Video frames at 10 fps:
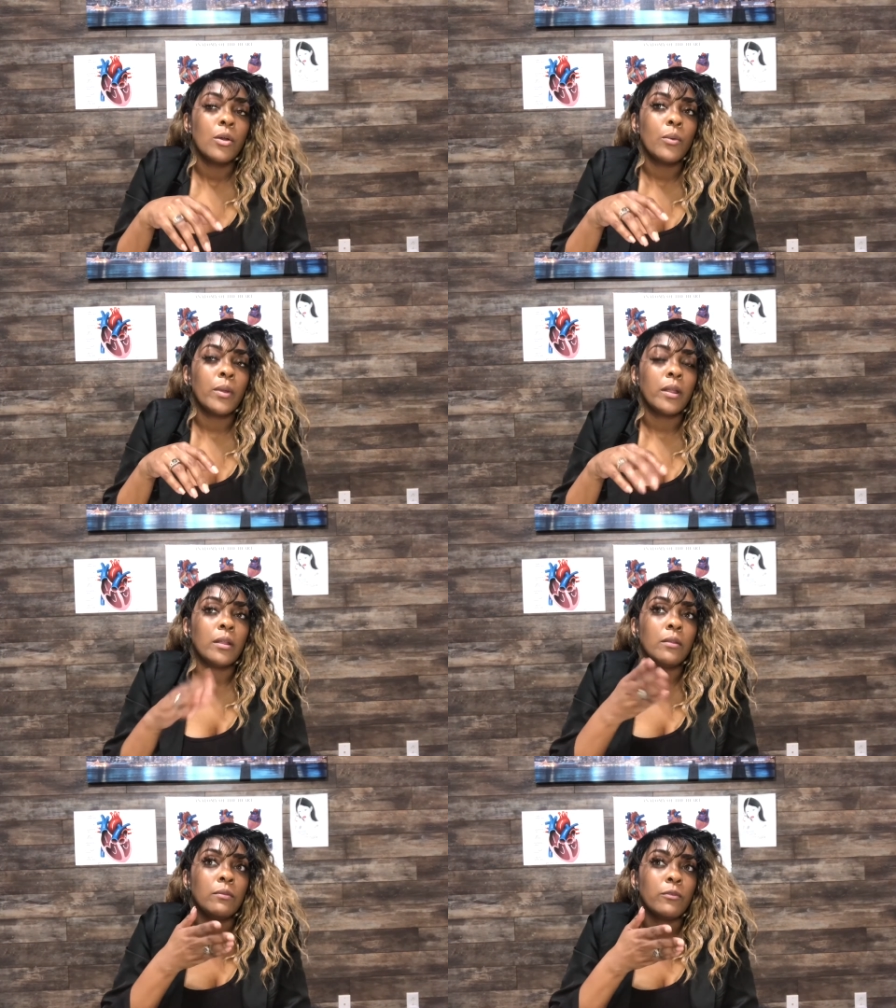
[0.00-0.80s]

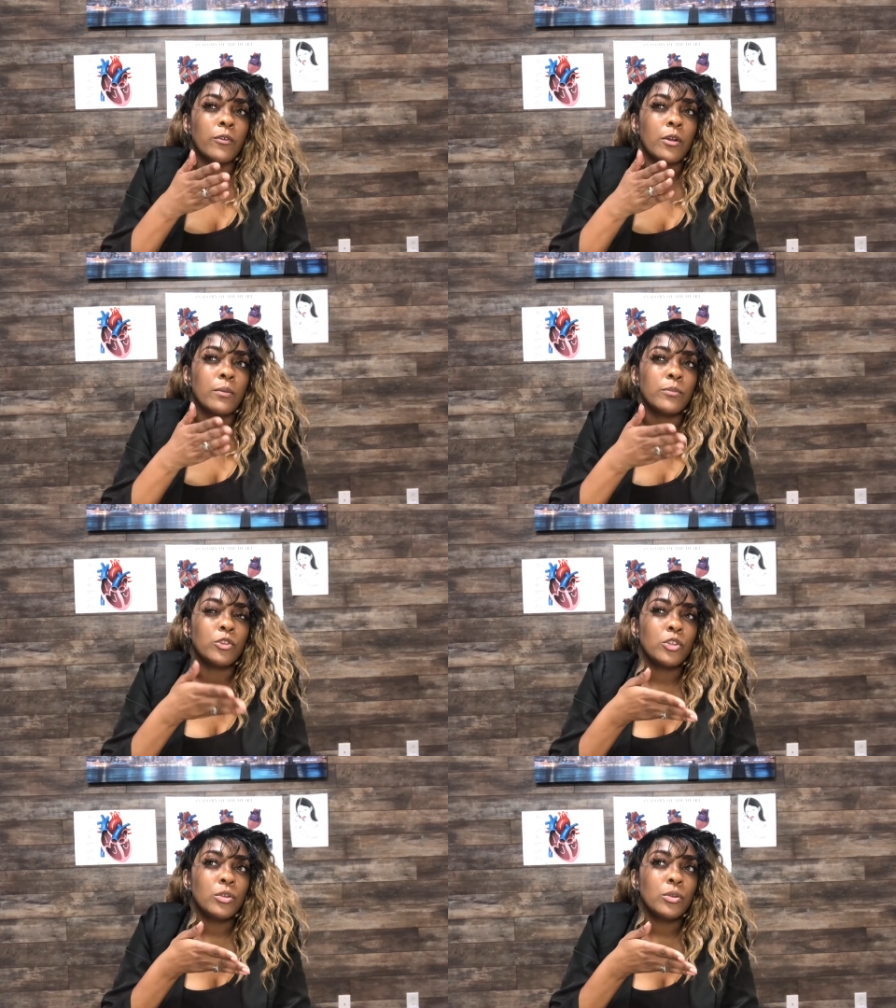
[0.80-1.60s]
From
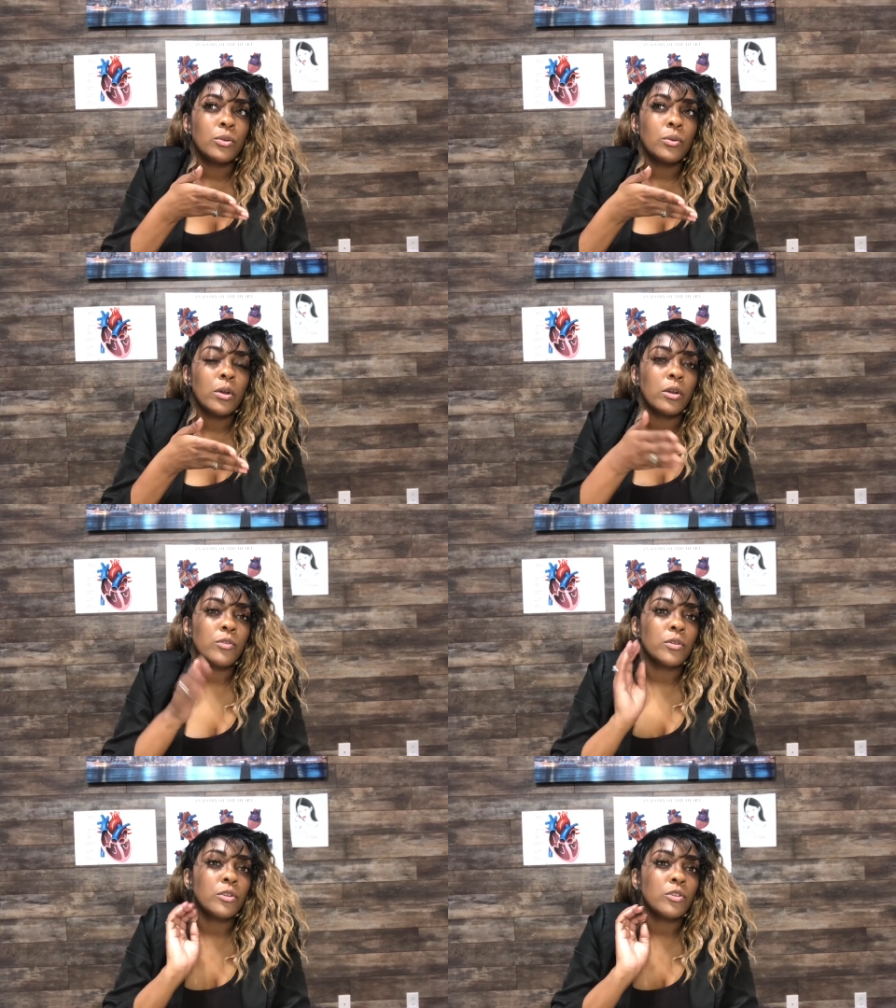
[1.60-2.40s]

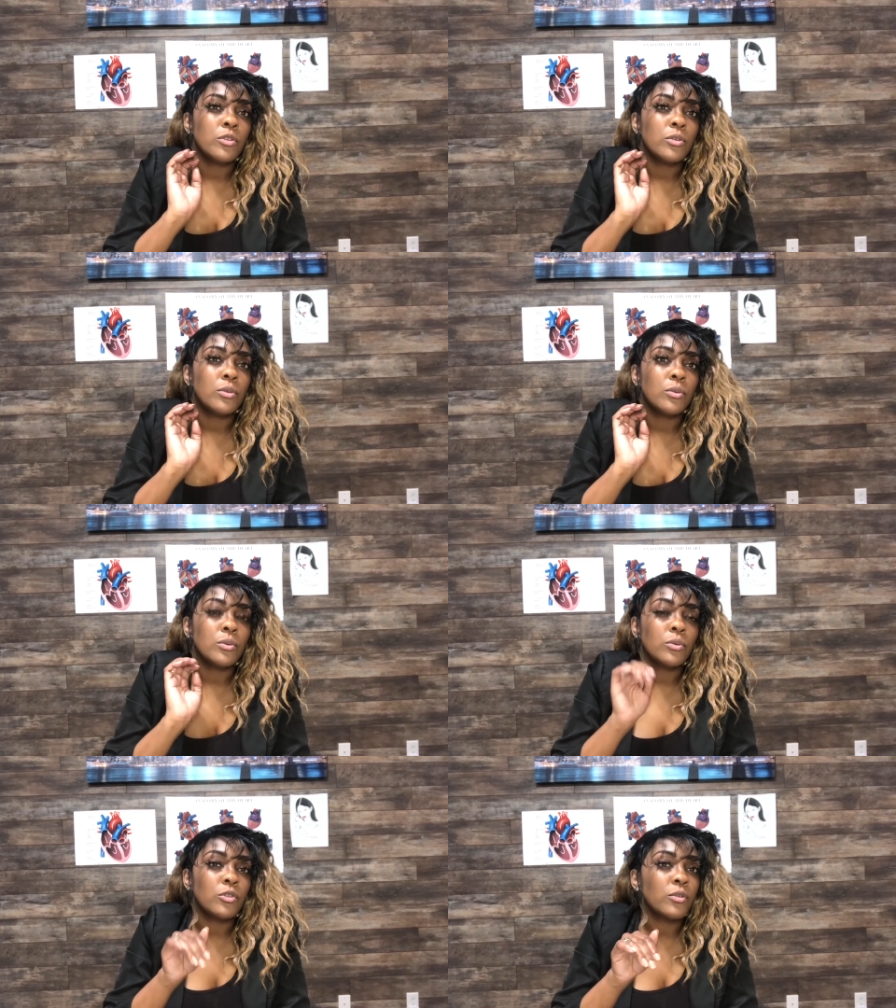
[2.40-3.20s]
200
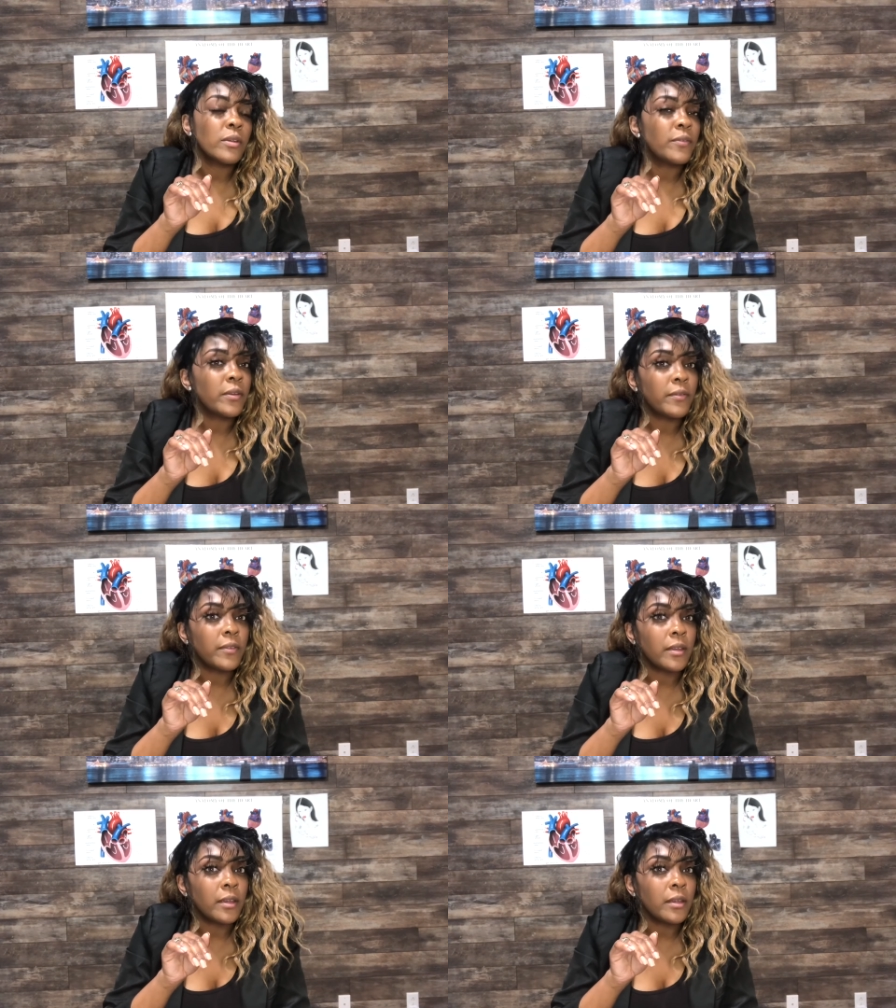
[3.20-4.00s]
to
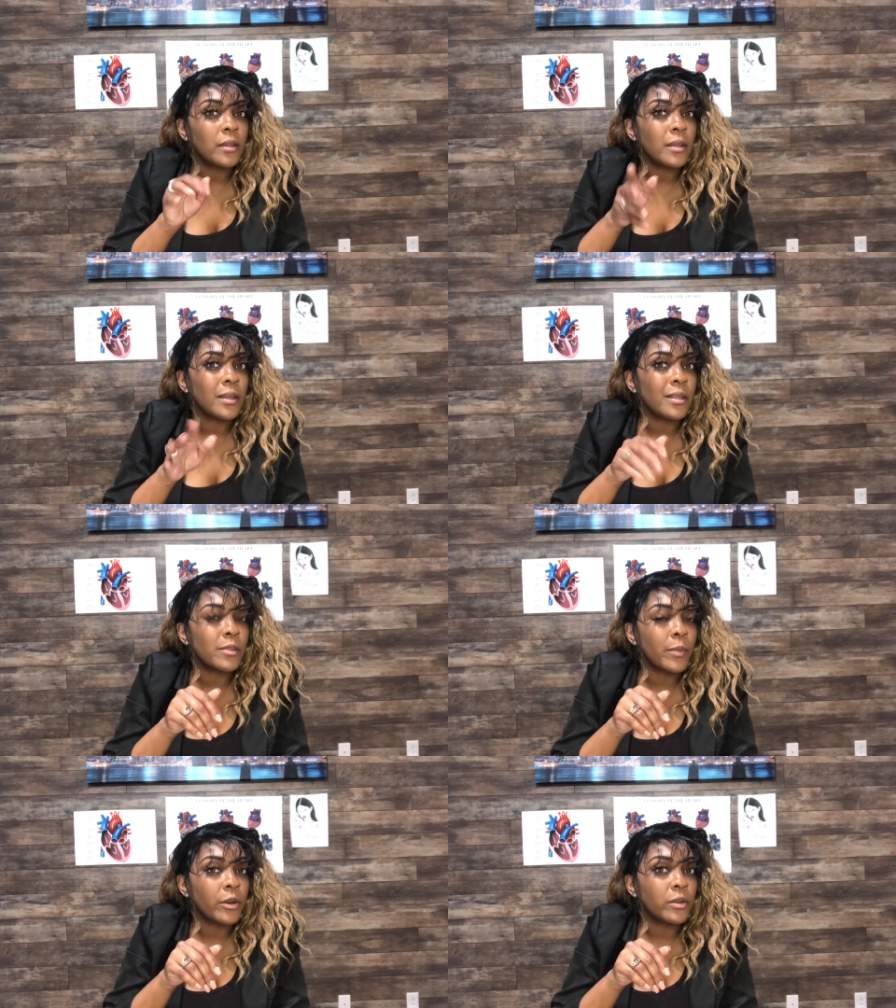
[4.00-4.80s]
350 is
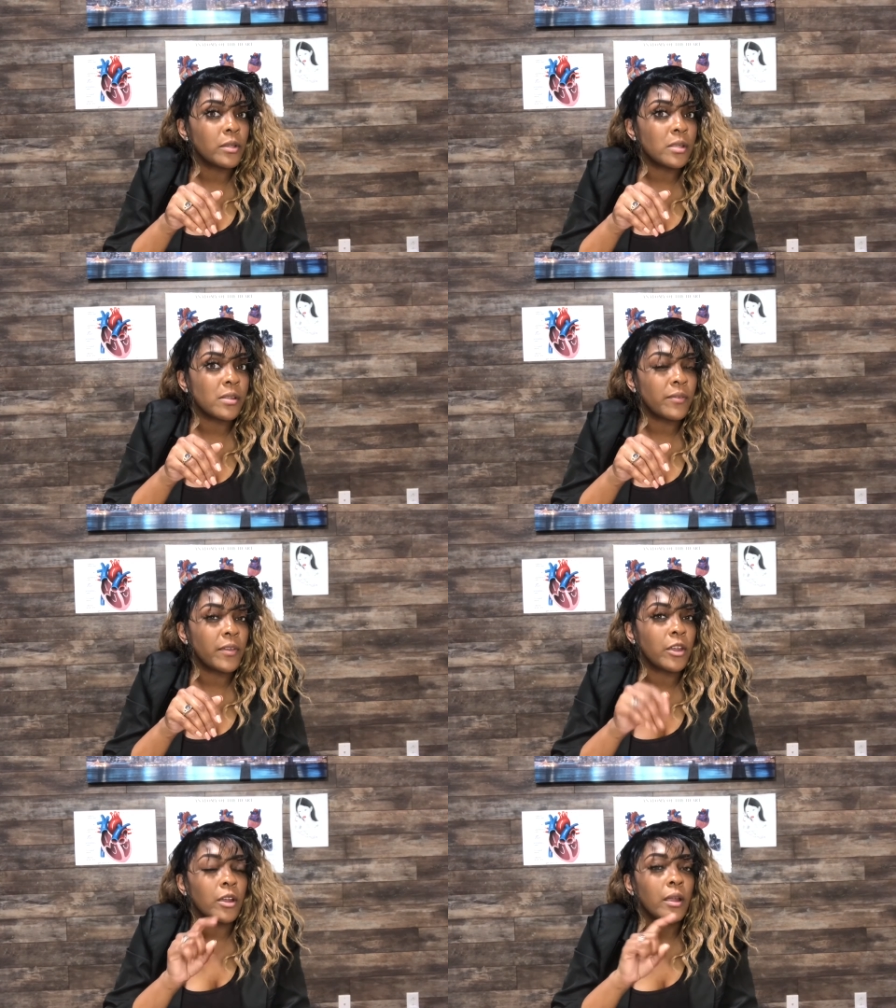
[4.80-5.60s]
moderate to
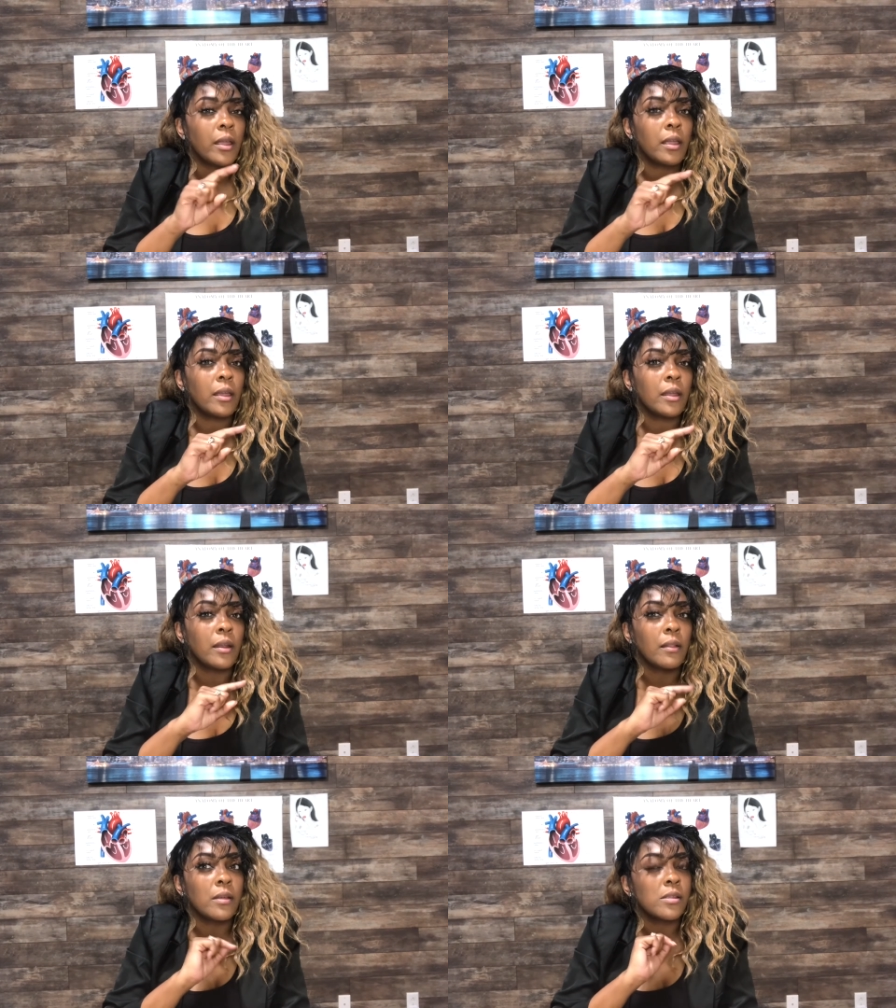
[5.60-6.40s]
severe, and
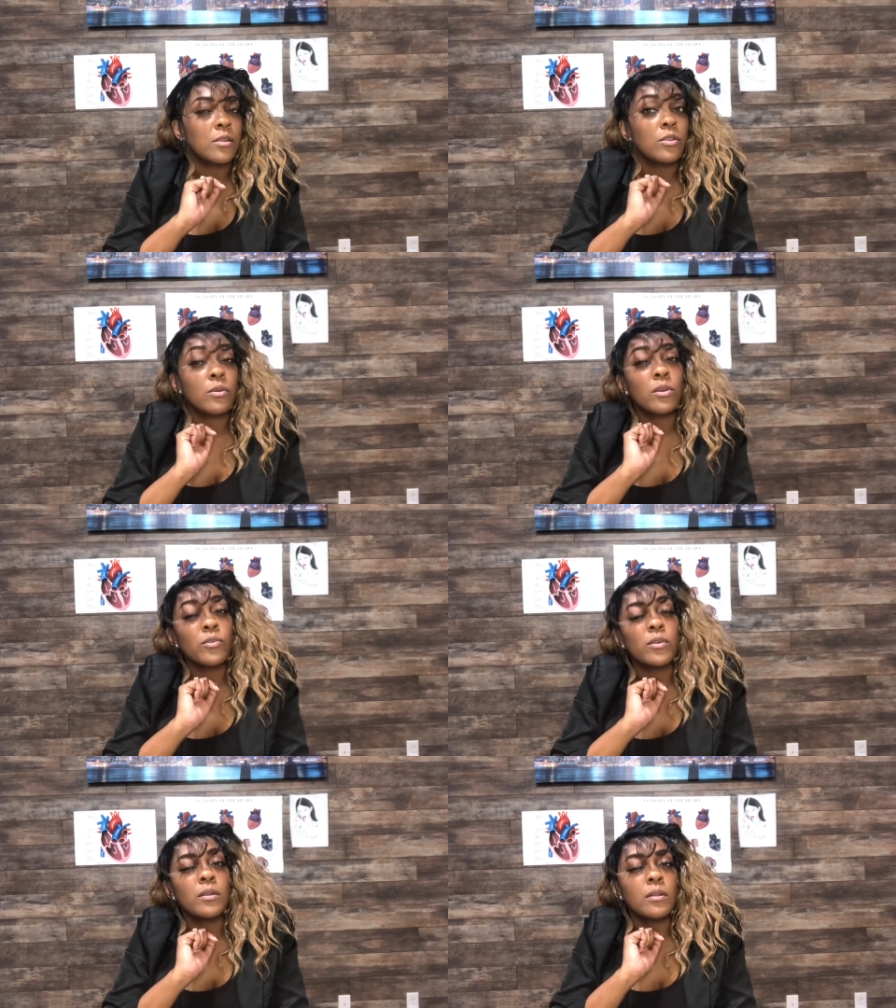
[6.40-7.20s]
less than
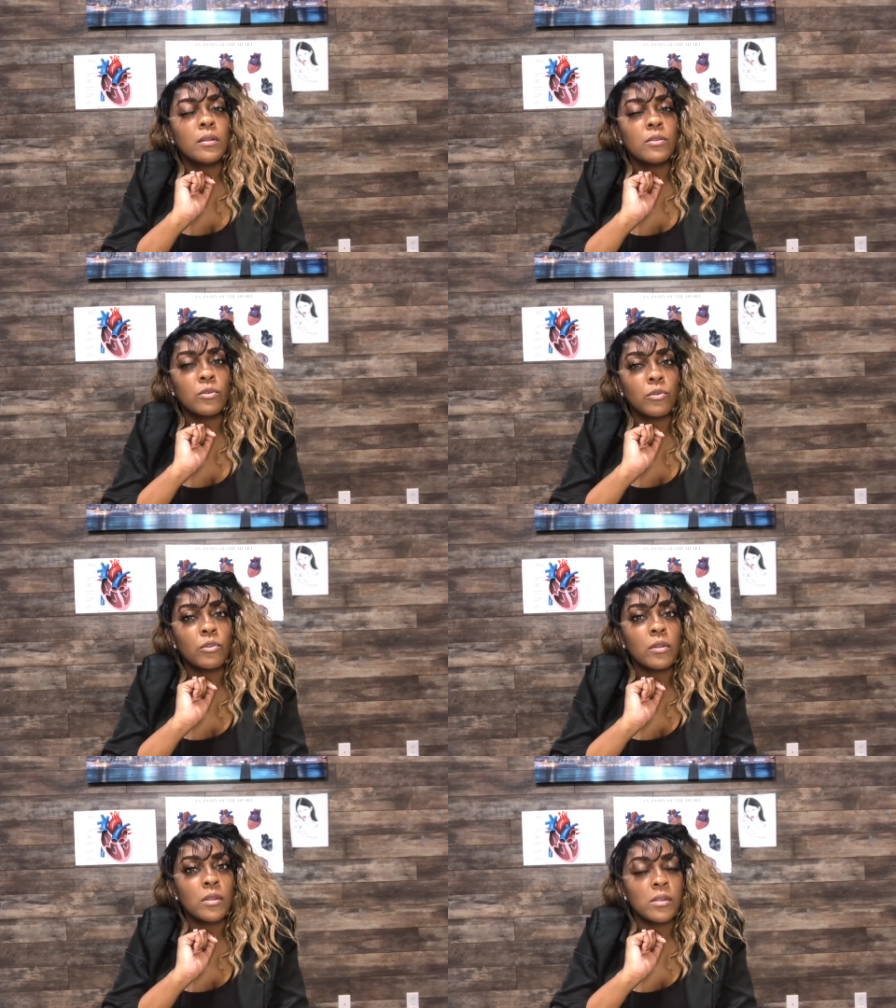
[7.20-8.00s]
200 is
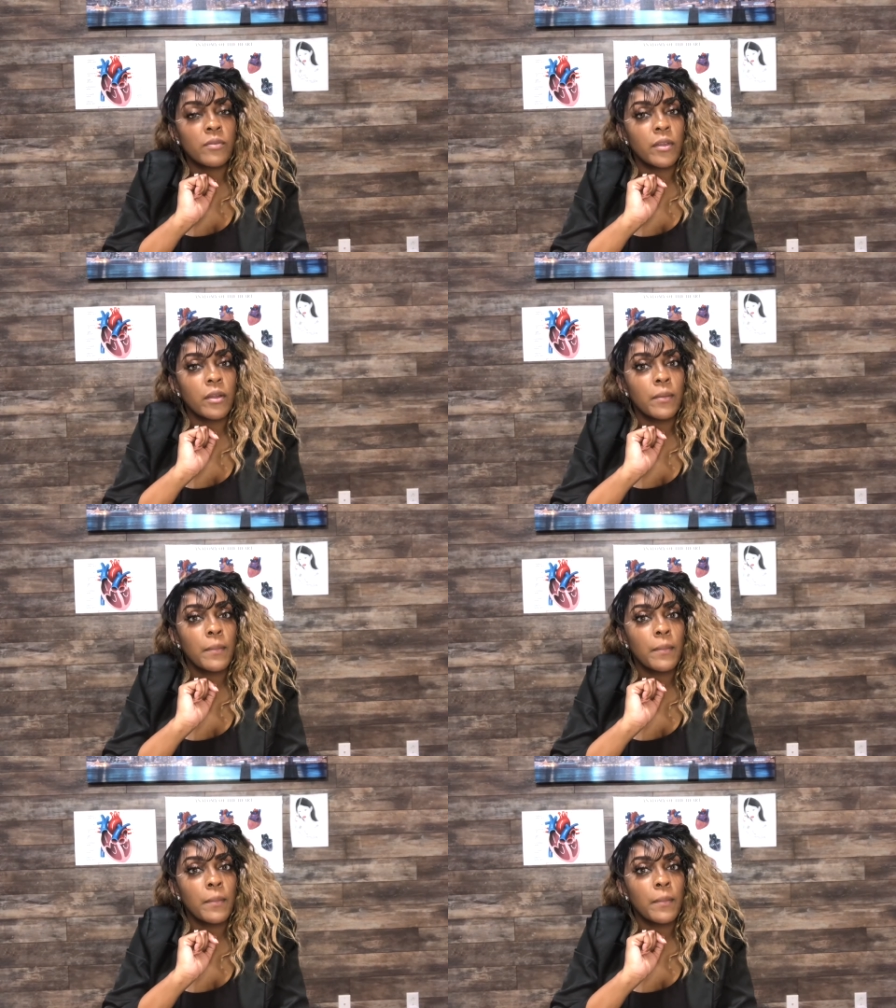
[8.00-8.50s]
usually severe.